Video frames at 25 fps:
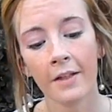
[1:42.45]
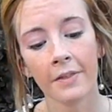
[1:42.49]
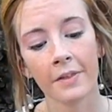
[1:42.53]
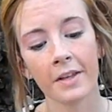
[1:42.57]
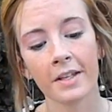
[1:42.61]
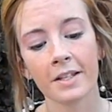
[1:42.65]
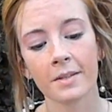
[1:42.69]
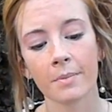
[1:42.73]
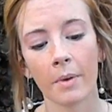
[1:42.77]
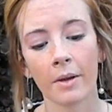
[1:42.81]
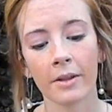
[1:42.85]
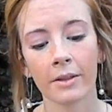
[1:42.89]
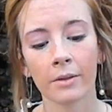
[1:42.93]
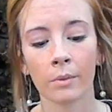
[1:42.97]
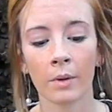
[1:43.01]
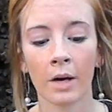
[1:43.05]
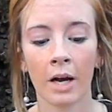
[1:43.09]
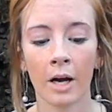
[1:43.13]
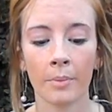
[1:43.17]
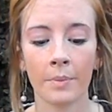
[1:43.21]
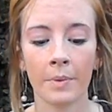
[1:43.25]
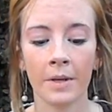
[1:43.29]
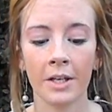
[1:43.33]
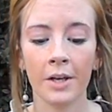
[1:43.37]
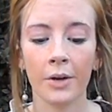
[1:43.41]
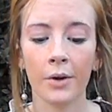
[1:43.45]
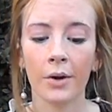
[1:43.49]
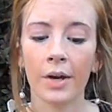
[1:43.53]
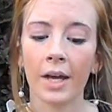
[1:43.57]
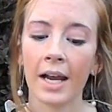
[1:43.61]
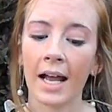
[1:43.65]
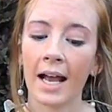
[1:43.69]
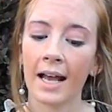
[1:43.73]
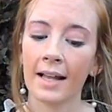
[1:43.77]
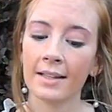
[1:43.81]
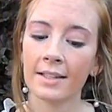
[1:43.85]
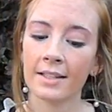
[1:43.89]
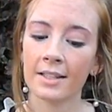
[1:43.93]
This month we're helping you
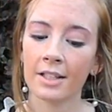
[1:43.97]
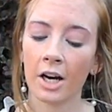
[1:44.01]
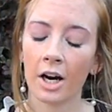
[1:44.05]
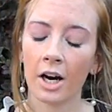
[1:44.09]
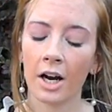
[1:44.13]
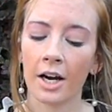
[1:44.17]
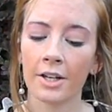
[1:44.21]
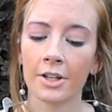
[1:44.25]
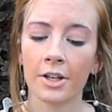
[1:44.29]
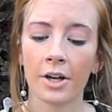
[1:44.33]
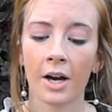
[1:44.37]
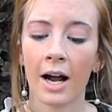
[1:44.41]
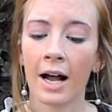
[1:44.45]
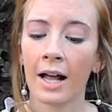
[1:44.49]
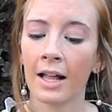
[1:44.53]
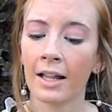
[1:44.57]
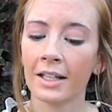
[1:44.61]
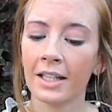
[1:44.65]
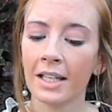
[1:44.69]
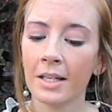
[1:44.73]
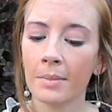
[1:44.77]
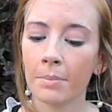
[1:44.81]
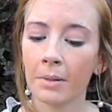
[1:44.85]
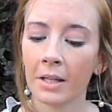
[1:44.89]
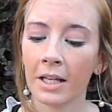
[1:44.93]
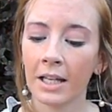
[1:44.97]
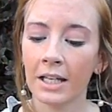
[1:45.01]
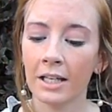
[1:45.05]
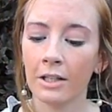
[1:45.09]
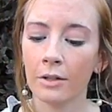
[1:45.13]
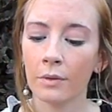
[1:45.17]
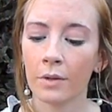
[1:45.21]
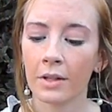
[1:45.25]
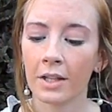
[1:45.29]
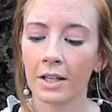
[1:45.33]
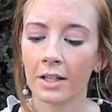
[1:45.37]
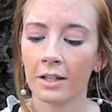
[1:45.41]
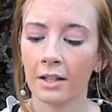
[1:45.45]
get a head start on your holiday
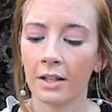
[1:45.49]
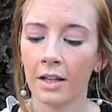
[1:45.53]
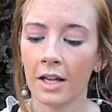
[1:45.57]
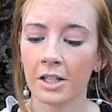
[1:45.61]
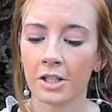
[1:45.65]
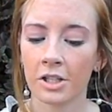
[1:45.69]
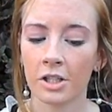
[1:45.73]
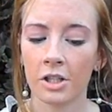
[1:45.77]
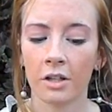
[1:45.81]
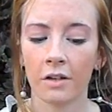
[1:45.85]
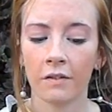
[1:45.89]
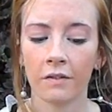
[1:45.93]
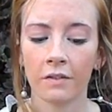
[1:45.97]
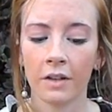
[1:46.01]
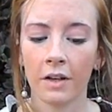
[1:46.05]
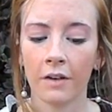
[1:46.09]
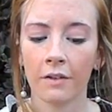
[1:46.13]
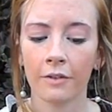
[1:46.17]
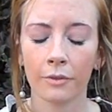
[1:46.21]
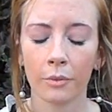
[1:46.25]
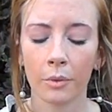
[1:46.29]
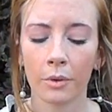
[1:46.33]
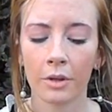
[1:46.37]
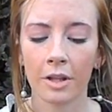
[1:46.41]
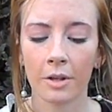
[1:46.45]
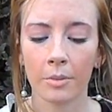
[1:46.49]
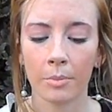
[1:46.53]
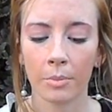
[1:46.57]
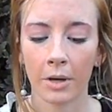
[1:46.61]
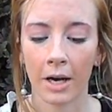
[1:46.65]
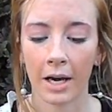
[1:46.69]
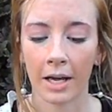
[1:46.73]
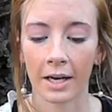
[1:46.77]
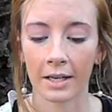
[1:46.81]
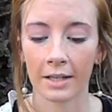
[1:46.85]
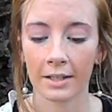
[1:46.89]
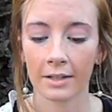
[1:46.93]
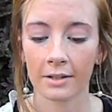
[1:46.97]
planning with a collection of gift-worthy
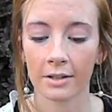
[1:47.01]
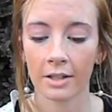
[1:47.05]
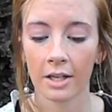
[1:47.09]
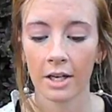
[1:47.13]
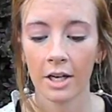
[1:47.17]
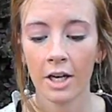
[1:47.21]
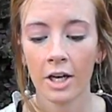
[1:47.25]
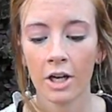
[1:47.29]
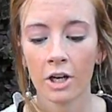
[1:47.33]
products.